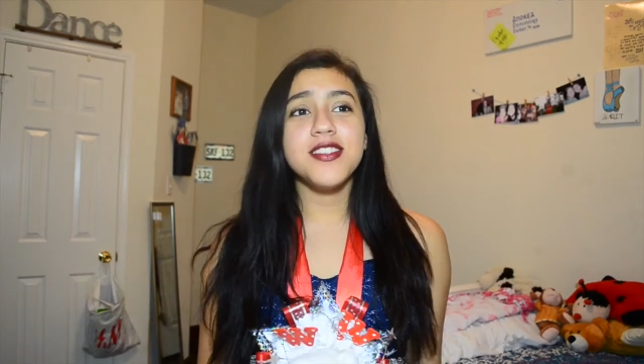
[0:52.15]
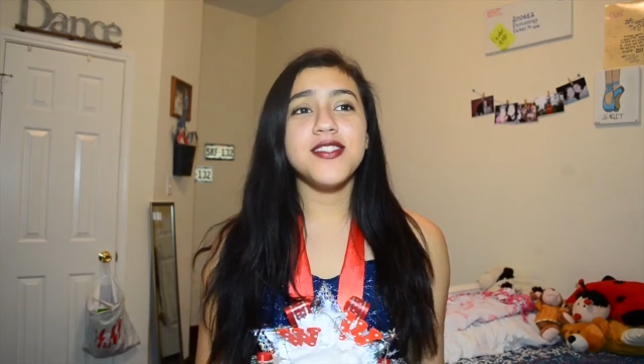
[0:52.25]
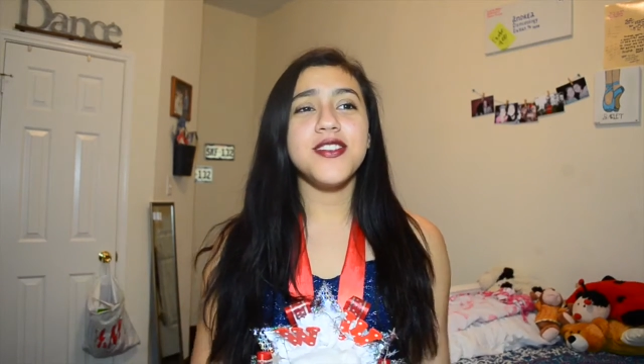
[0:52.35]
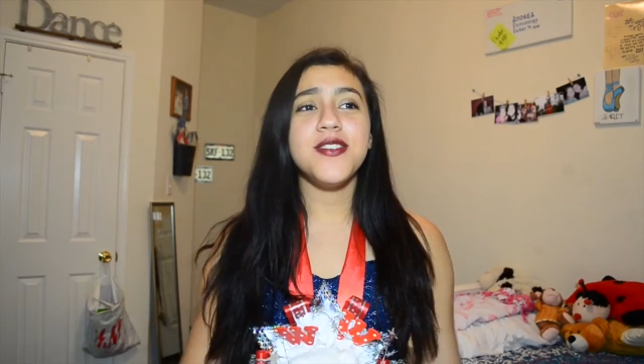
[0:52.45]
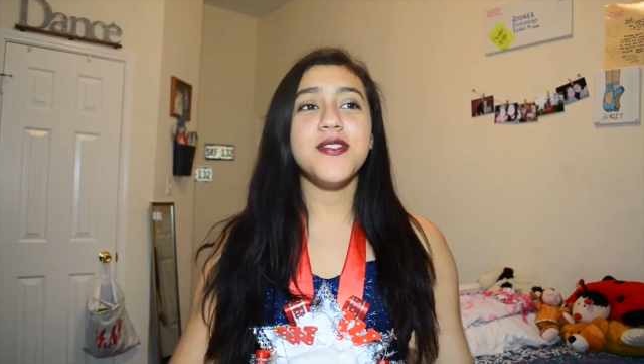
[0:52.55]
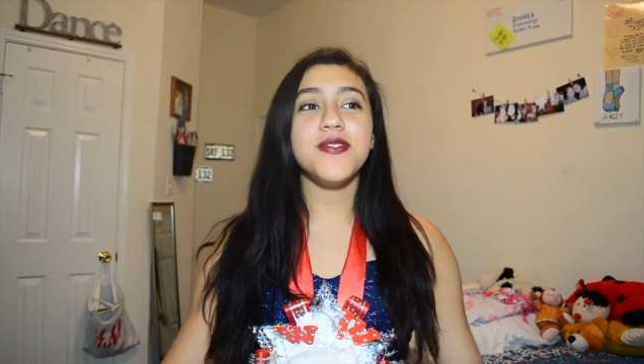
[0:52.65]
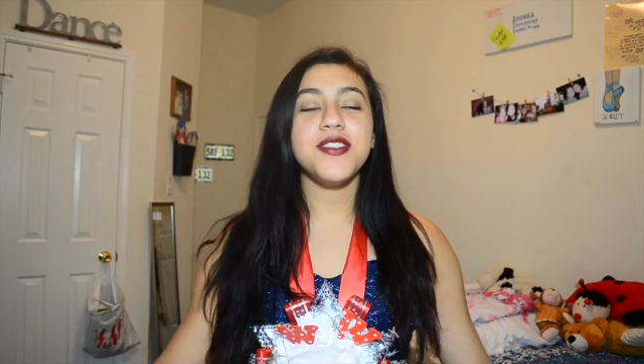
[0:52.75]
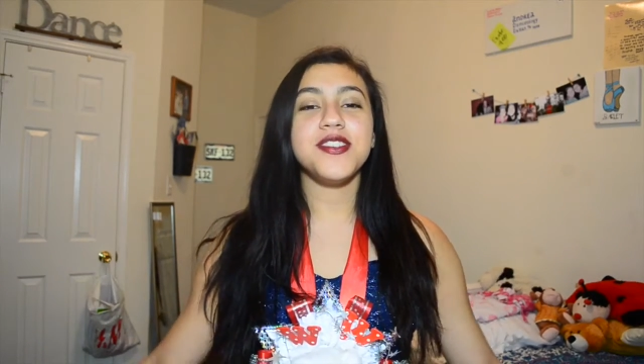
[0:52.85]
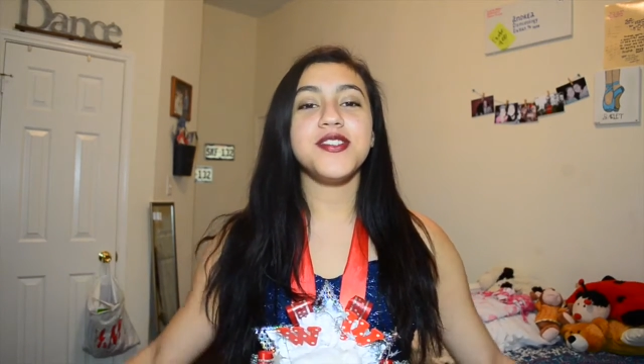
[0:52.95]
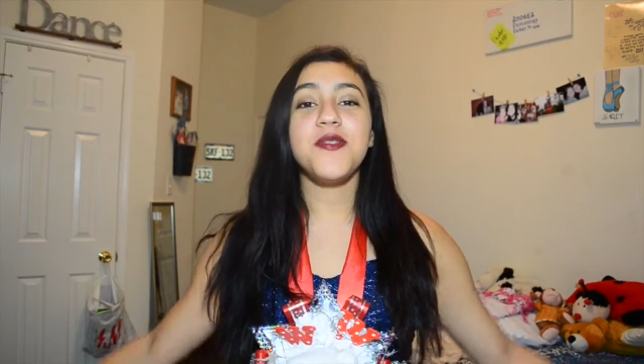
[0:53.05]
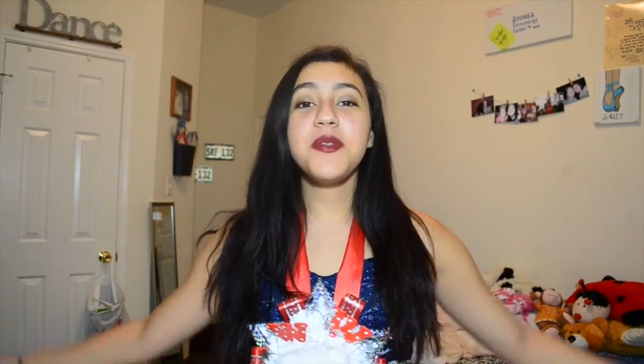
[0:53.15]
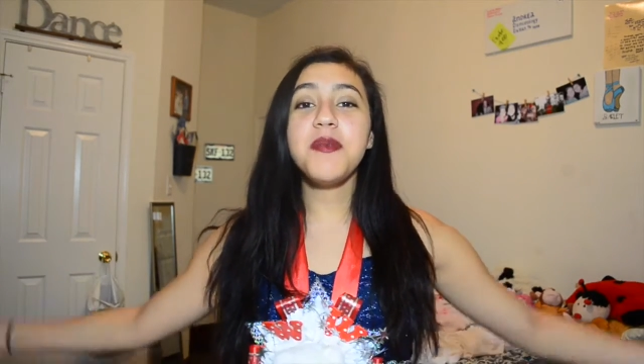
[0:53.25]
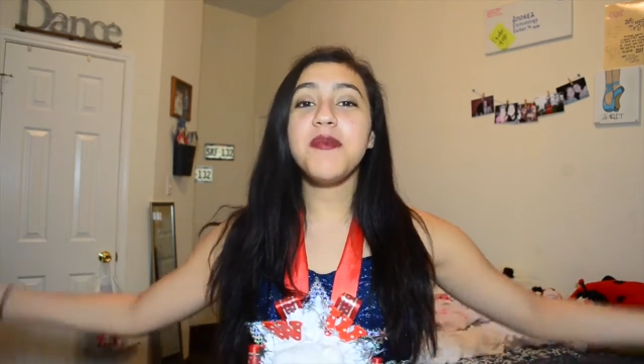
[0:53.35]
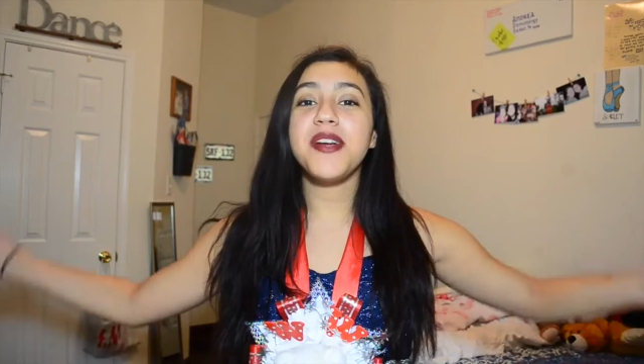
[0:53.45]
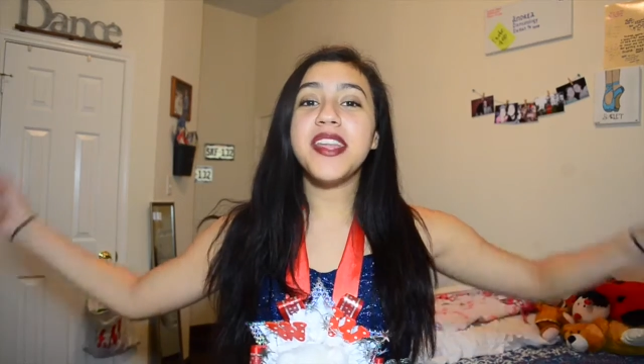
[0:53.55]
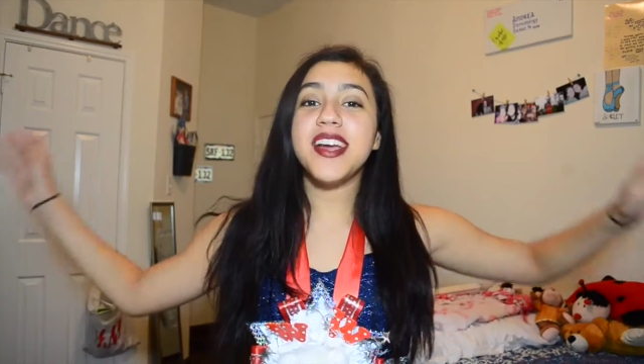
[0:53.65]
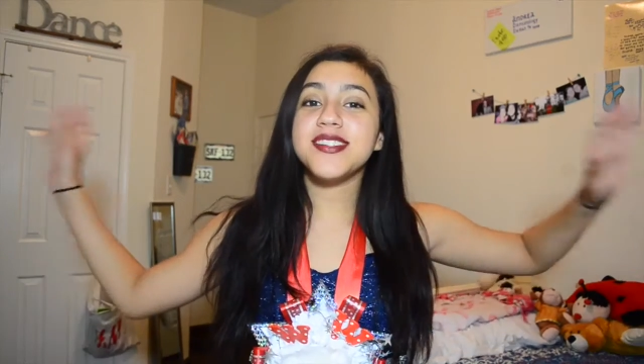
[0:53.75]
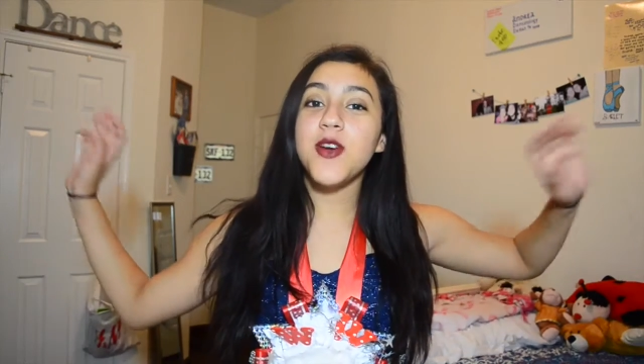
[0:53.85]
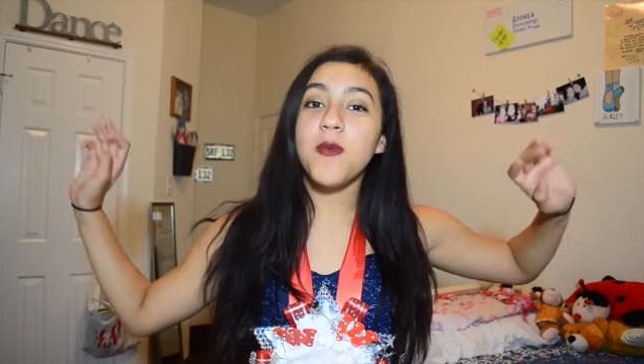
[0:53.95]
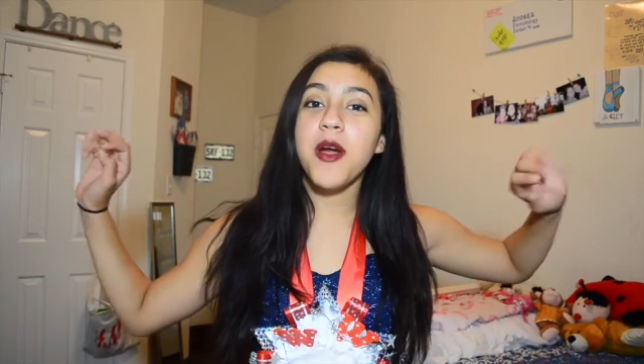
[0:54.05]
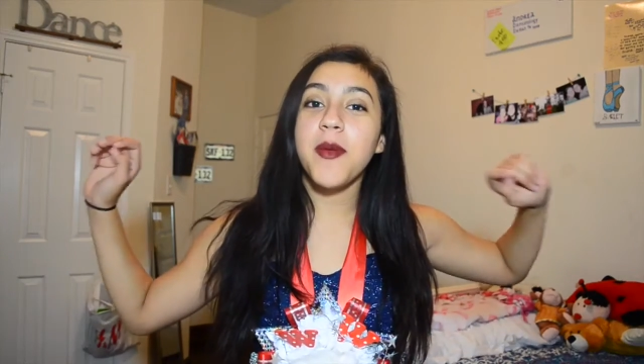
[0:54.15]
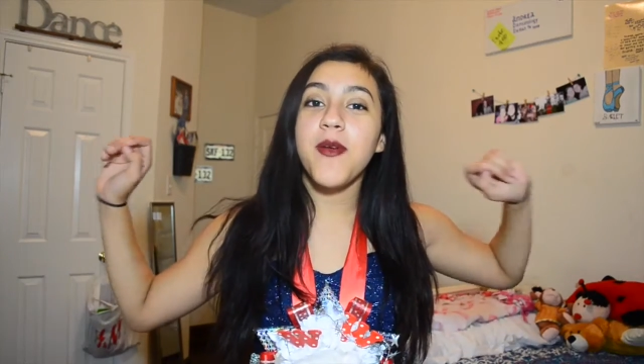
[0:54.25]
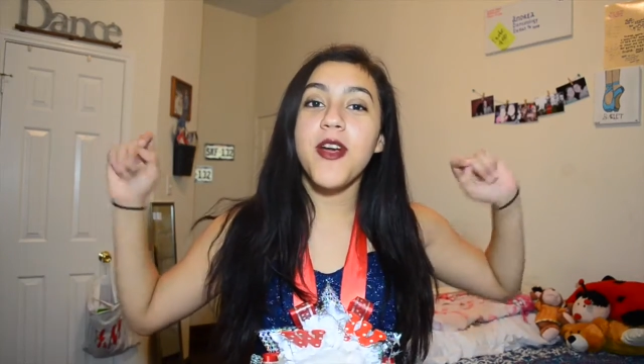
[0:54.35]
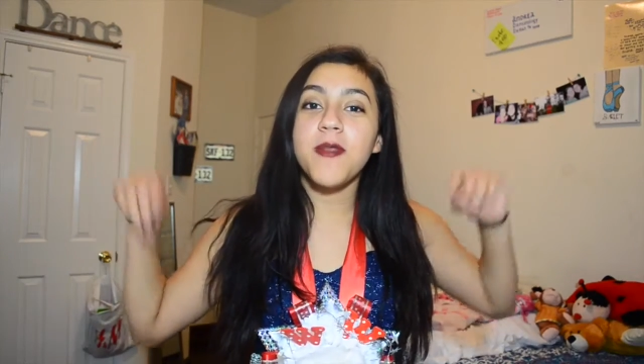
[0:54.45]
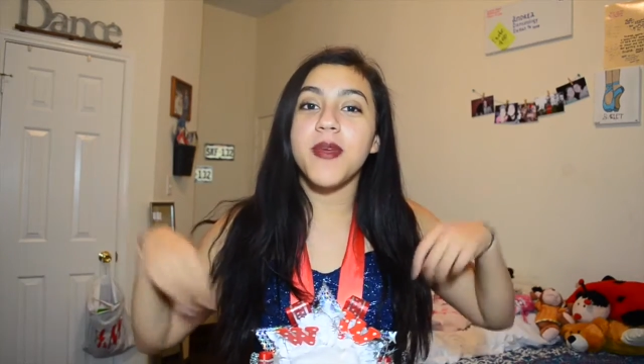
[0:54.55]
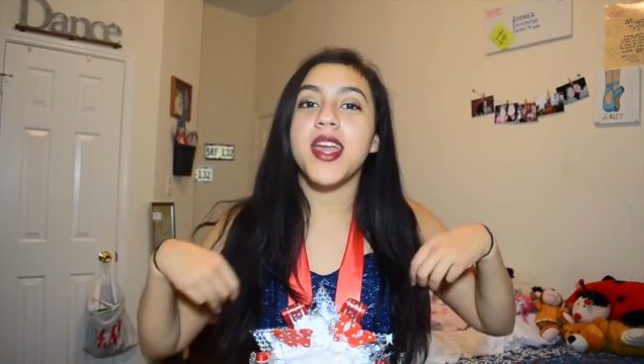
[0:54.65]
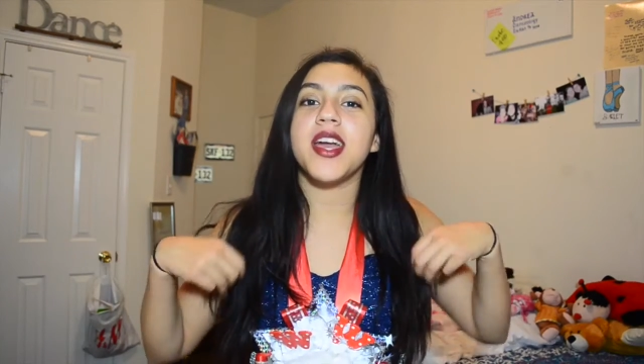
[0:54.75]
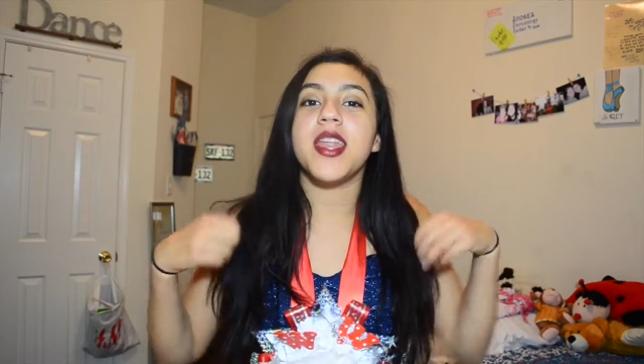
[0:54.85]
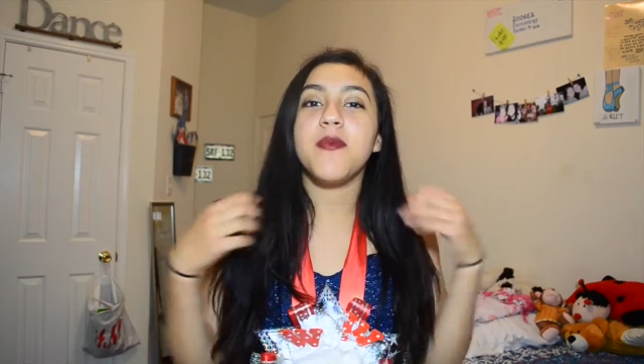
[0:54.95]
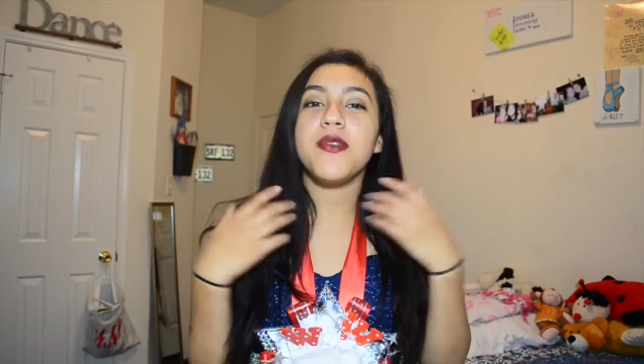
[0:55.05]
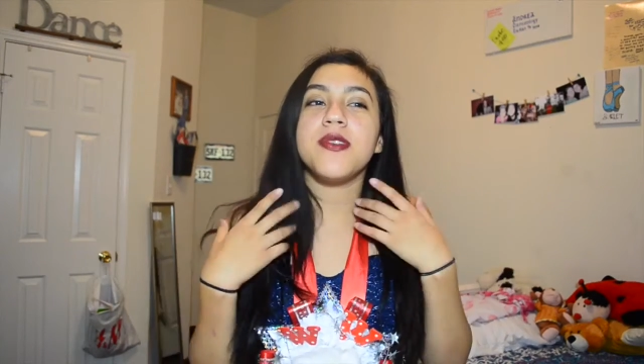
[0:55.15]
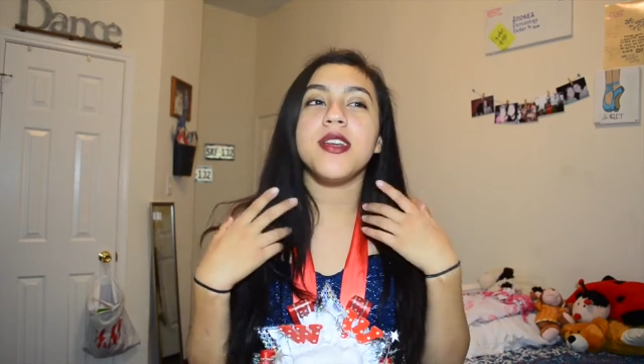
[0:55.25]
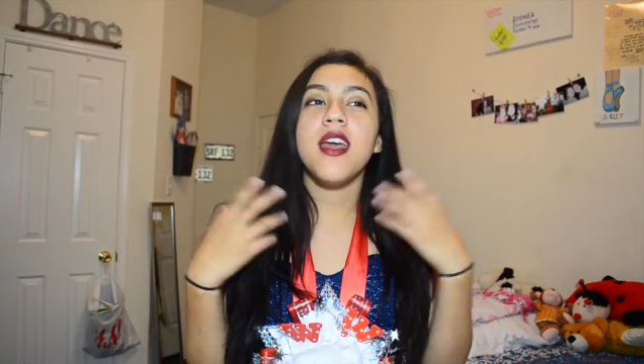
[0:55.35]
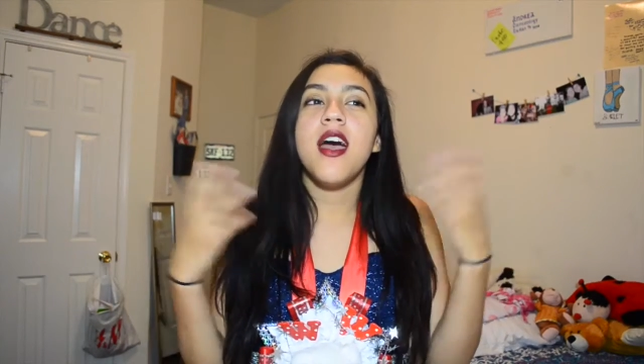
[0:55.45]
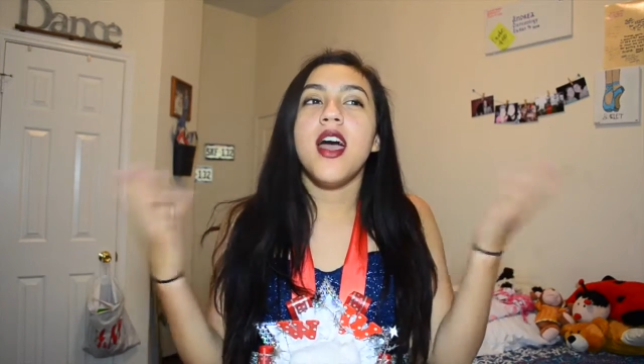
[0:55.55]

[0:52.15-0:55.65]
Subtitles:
So there's so many people getting asked at homecoming around me, and I'm wondering,